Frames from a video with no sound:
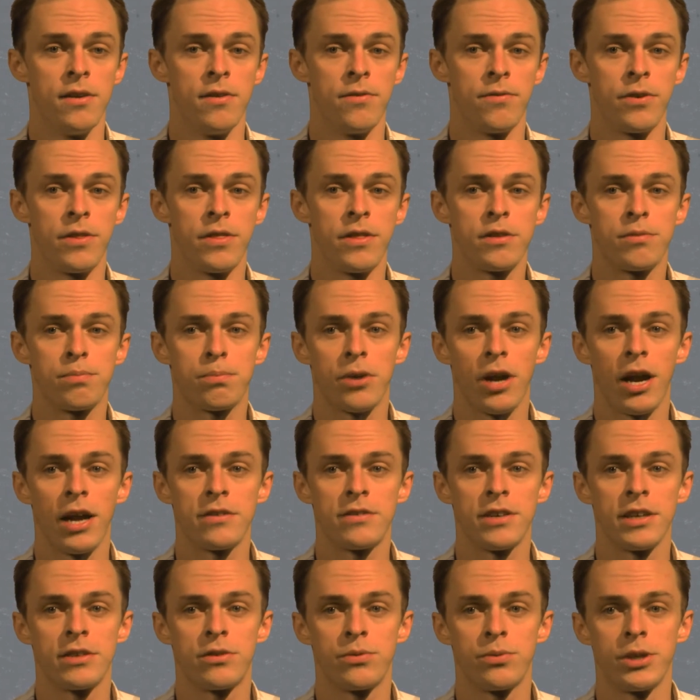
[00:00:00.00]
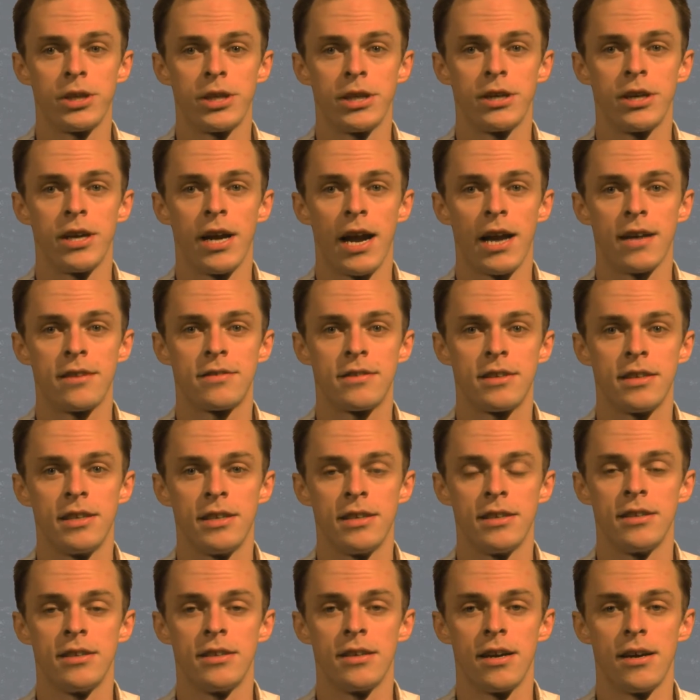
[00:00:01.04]
For this project, we're
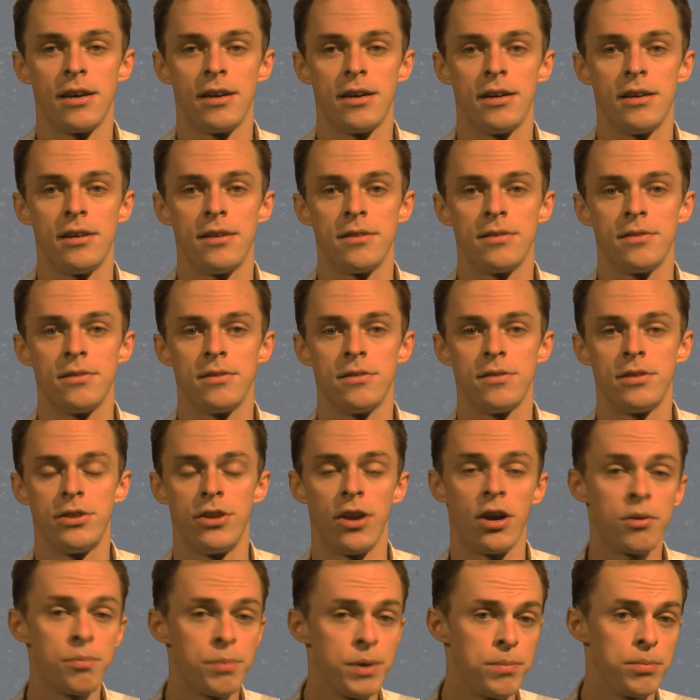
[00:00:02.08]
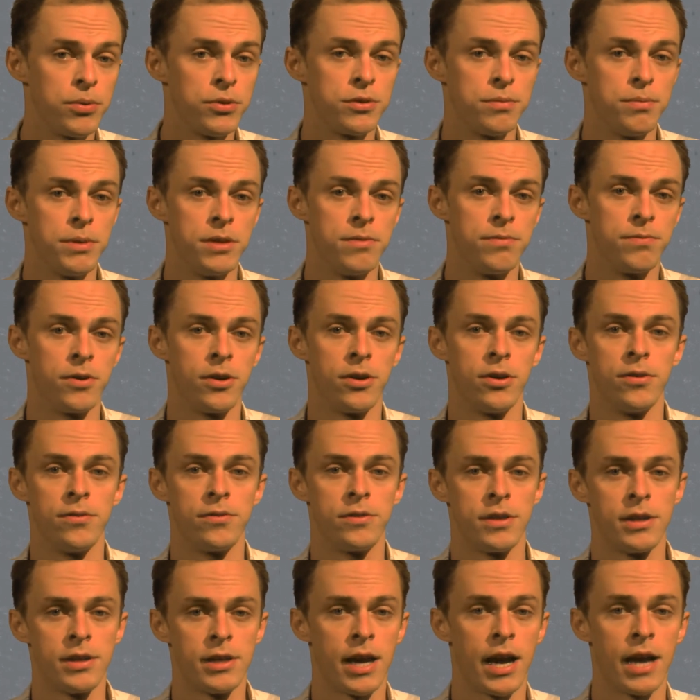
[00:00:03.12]
asking uh, young people to be
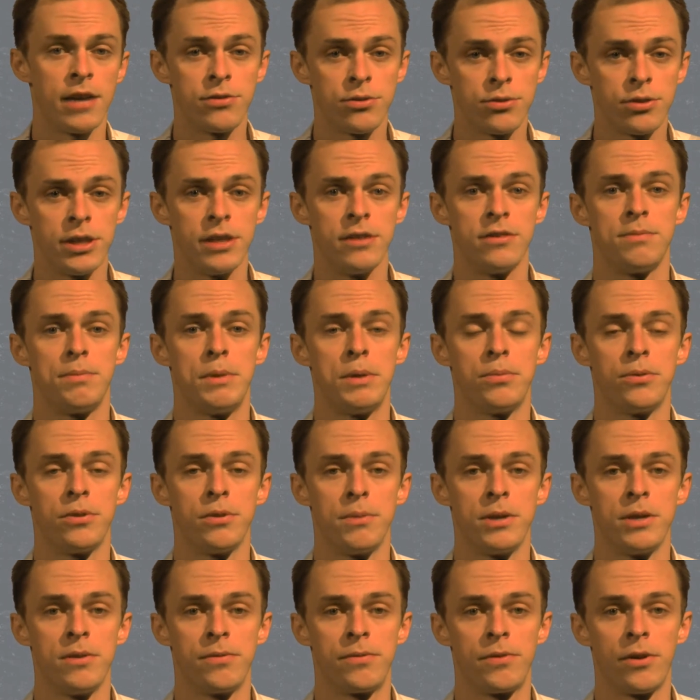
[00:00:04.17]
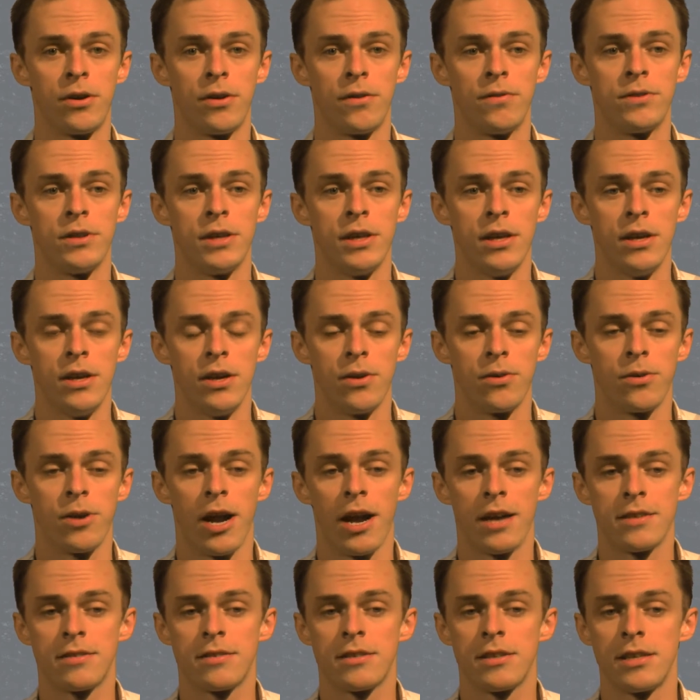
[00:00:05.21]
involved, uh, high school-aged people to be involved. We're
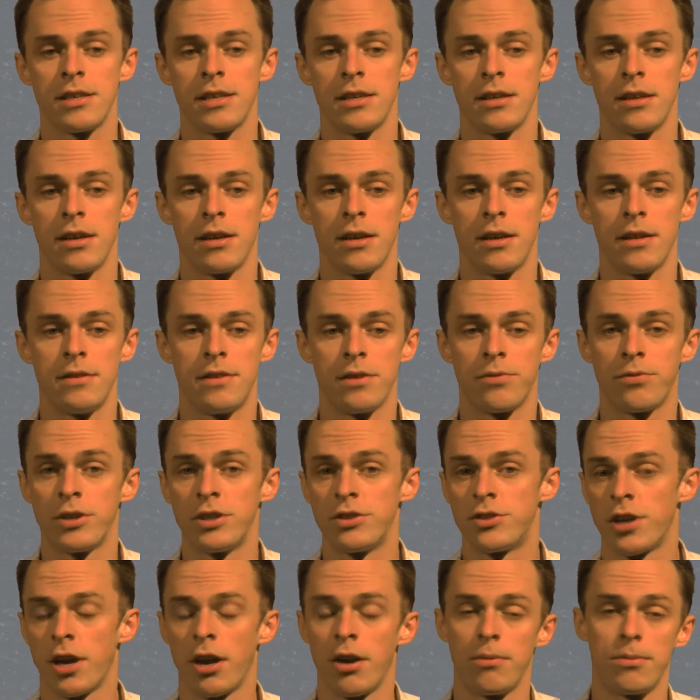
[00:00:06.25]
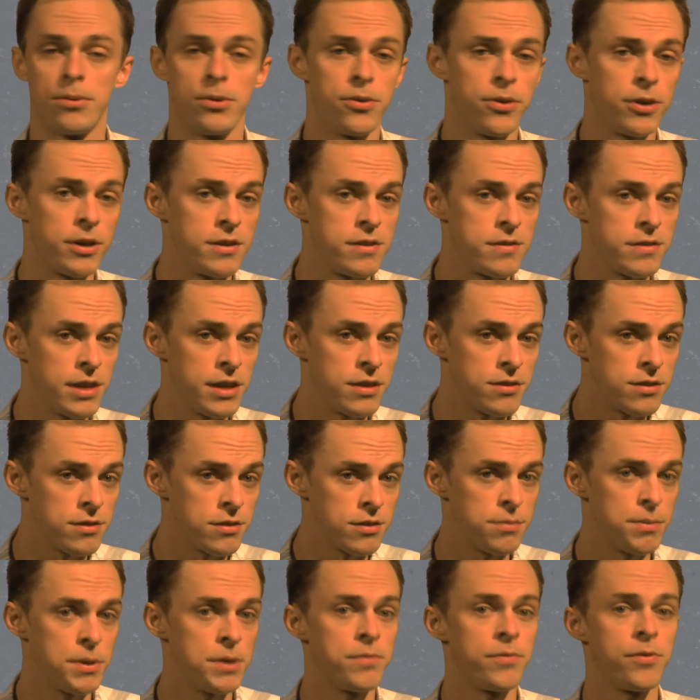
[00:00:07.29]
asking uh, different charitable
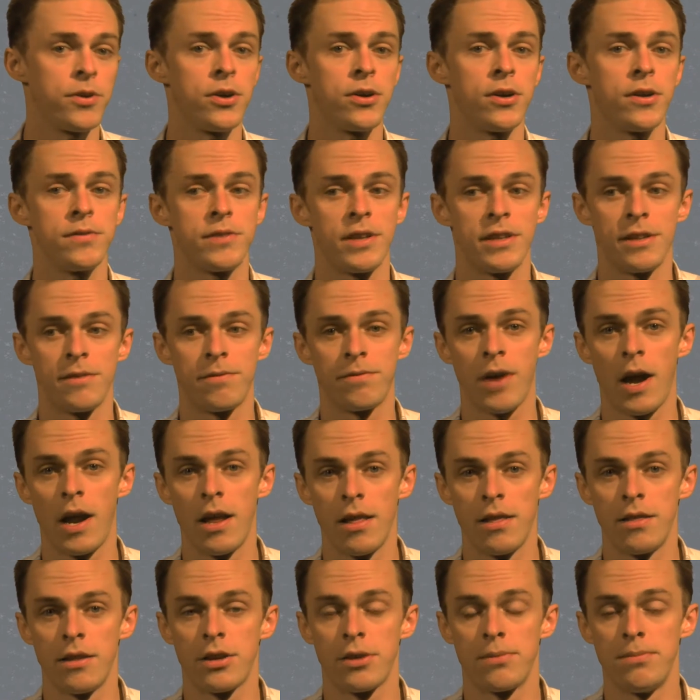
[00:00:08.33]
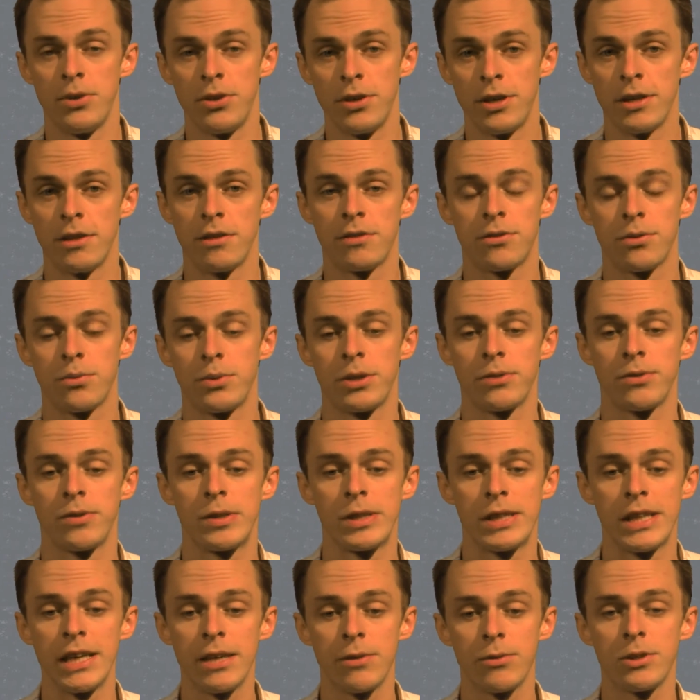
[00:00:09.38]
organizations to be involved, and then finally the community. So we're
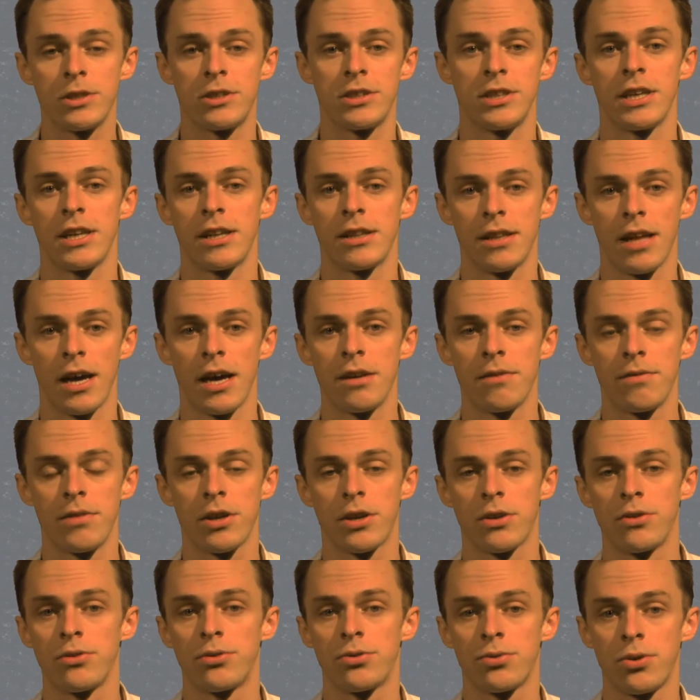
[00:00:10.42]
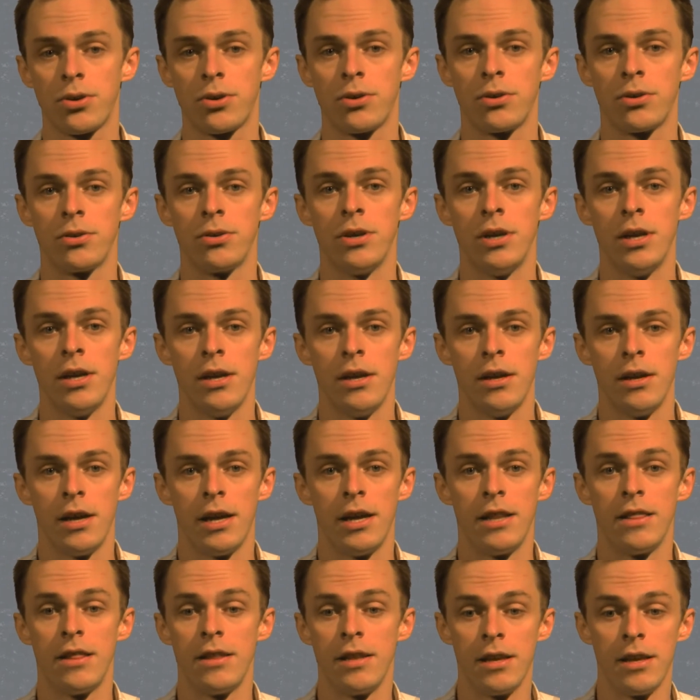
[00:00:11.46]
relinquishing a lot of the control
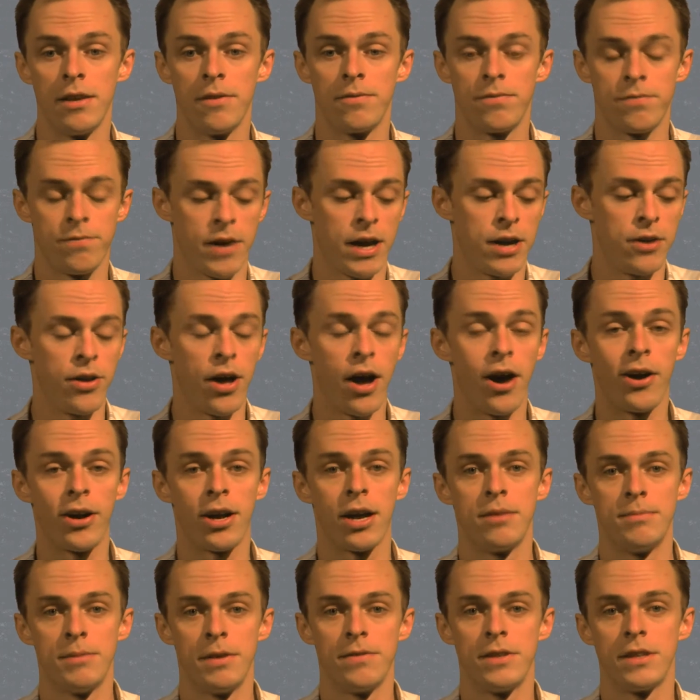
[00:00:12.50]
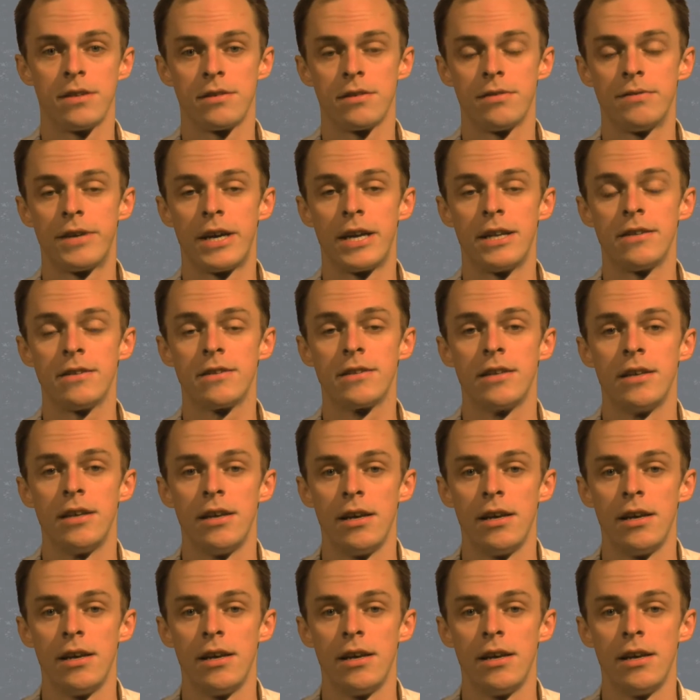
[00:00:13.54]
and the final outcome of this event.